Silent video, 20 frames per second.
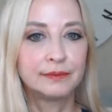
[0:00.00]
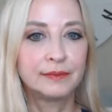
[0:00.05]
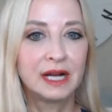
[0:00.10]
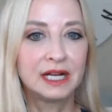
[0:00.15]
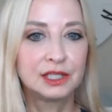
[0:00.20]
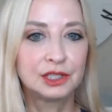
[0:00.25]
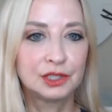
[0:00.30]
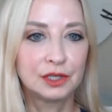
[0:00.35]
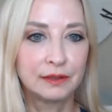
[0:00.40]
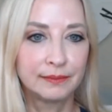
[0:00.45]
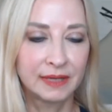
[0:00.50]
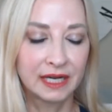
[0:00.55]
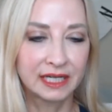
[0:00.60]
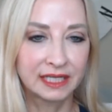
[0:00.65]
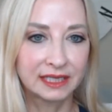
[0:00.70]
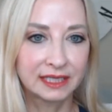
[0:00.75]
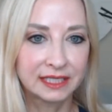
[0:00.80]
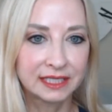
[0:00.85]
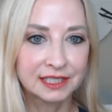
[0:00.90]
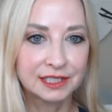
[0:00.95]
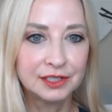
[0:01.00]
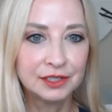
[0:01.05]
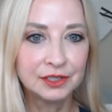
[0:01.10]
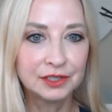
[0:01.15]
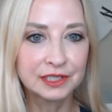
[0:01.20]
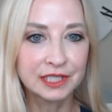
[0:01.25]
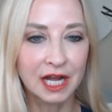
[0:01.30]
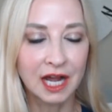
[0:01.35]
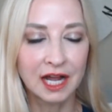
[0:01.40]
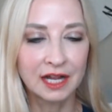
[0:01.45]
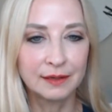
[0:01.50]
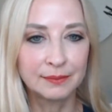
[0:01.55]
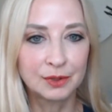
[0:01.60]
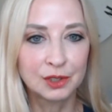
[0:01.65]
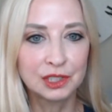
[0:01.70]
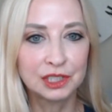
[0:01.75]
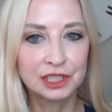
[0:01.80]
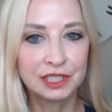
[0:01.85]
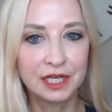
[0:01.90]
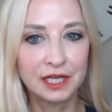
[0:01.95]
Mind, Strong Body listeners. I
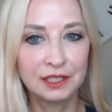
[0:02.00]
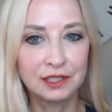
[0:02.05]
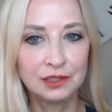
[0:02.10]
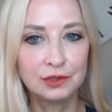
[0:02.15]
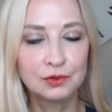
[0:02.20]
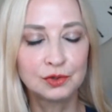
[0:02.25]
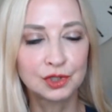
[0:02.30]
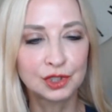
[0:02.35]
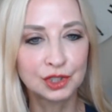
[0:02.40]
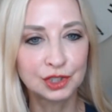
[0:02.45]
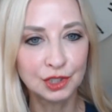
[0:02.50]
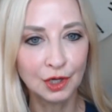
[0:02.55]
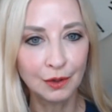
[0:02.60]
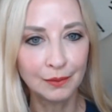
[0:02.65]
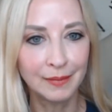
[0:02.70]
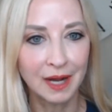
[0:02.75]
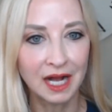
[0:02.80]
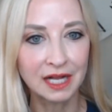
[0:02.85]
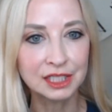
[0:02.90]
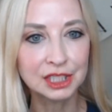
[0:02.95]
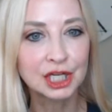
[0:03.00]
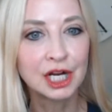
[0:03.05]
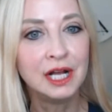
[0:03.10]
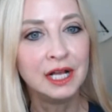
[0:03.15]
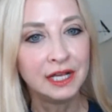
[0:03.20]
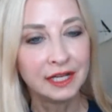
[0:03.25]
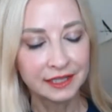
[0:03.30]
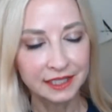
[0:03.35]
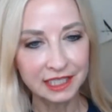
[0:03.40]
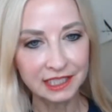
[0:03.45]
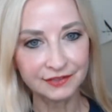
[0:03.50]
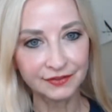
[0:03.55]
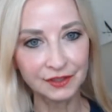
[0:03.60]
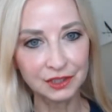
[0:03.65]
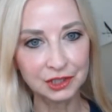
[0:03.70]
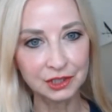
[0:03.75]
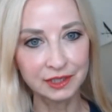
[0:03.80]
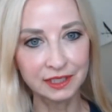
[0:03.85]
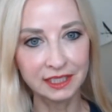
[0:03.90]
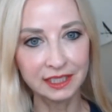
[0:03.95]
appreciate you so much. Thanks for
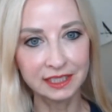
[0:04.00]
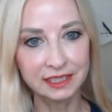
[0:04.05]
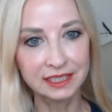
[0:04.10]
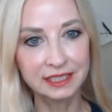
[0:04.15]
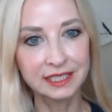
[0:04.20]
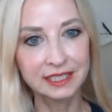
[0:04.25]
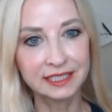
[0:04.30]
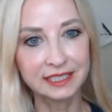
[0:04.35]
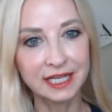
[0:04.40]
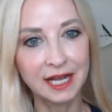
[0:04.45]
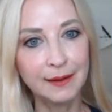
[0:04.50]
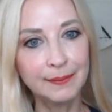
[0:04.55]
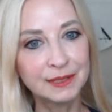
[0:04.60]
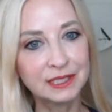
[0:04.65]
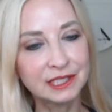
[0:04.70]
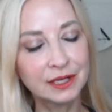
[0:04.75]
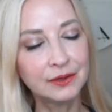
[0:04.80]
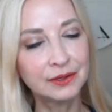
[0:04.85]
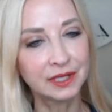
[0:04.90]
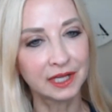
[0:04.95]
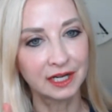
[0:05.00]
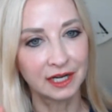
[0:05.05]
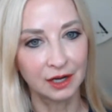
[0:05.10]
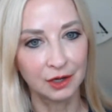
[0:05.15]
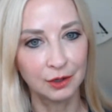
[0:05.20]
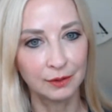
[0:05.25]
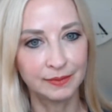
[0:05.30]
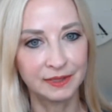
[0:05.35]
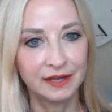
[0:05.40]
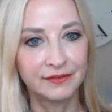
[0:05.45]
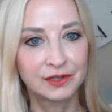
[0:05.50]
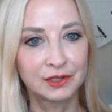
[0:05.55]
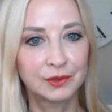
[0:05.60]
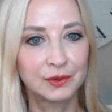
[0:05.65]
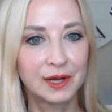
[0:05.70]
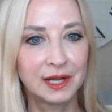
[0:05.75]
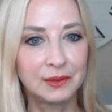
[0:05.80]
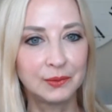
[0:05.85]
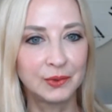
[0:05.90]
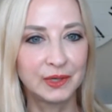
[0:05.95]
tuning into this episode, and I hope you have a
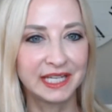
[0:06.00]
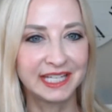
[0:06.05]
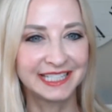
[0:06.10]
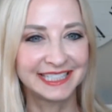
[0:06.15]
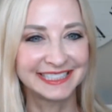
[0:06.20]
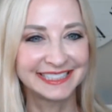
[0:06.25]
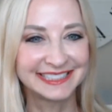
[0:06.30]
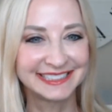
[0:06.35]
great week.